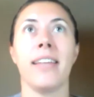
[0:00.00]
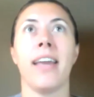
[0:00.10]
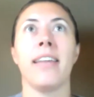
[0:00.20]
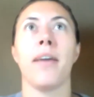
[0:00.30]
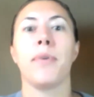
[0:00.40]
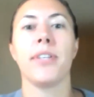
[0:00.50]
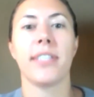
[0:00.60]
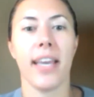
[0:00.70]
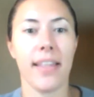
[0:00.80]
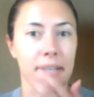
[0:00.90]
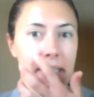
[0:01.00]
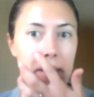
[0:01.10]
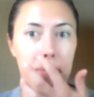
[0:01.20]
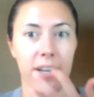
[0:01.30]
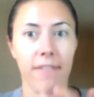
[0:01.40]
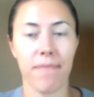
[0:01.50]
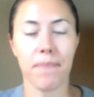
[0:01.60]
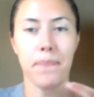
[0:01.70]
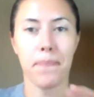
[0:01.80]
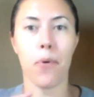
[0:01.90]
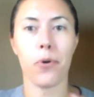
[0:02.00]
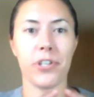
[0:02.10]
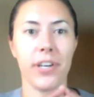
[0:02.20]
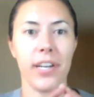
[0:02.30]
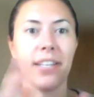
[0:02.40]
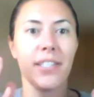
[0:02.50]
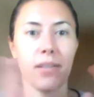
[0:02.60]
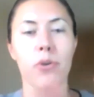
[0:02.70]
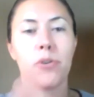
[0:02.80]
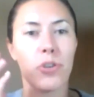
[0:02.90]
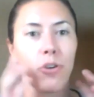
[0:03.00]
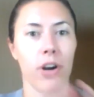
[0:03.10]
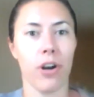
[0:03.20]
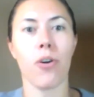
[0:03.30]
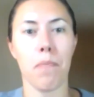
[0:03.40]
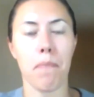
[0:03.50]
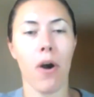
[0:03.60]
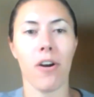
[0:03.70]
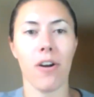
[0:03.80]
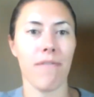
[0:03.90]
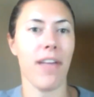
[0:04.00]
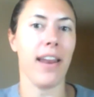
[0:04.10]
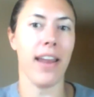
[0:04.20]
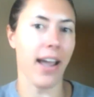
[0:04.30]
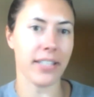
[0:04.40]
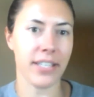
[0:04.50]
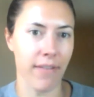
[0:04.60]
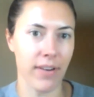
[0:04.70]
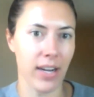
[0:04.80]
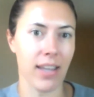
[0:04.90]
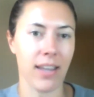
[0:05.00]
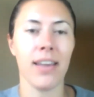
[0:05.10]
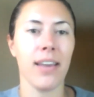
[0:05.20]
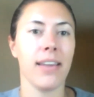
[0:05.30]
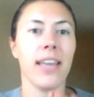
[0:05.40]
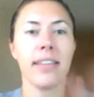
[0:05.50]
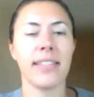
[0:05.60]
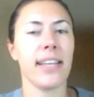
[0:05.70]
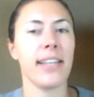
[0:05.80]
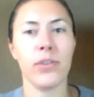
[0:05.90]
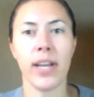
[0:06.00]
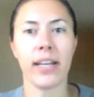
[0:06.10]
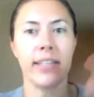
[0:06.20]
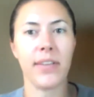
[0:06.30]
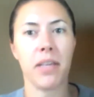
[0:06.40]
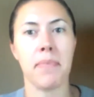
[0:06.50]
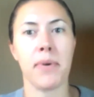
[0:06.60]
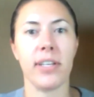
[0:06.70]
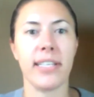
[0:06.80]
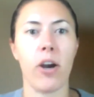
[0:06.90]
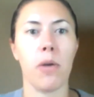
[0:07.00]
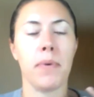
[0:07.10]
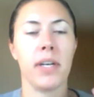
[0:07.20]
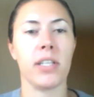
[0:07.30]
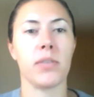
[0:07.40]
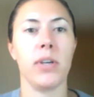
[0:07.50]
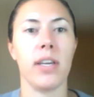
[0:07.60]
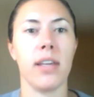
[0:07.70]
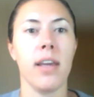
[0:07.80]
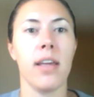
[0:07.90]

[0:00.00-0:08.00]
and, and I will say the debrief portion is the most critical part of that activity. Yes, they mm-hmm. do an activity, they build a tower, but it's really